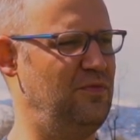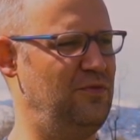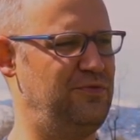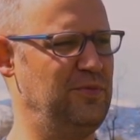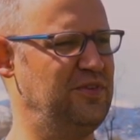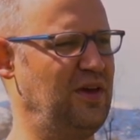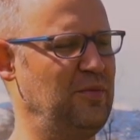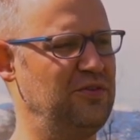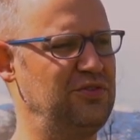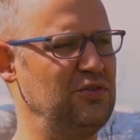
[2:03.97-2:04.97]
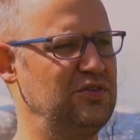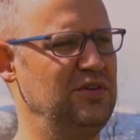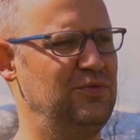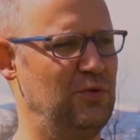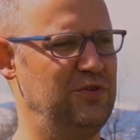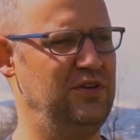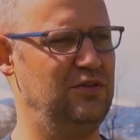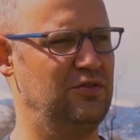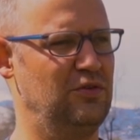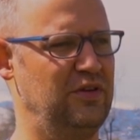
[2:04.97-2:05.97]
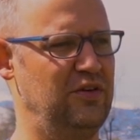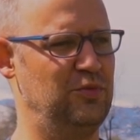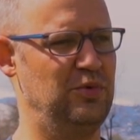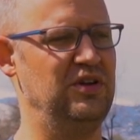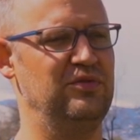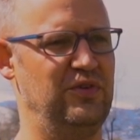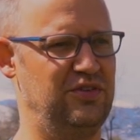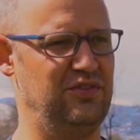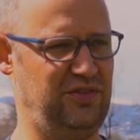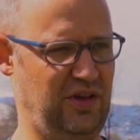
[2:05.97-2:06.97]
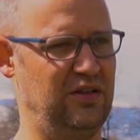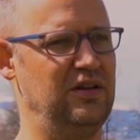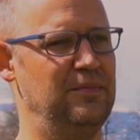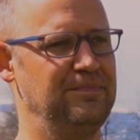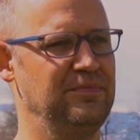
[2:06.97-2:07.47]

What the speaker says: the time I was 13, 14 years old, I was breeding fish and selling them.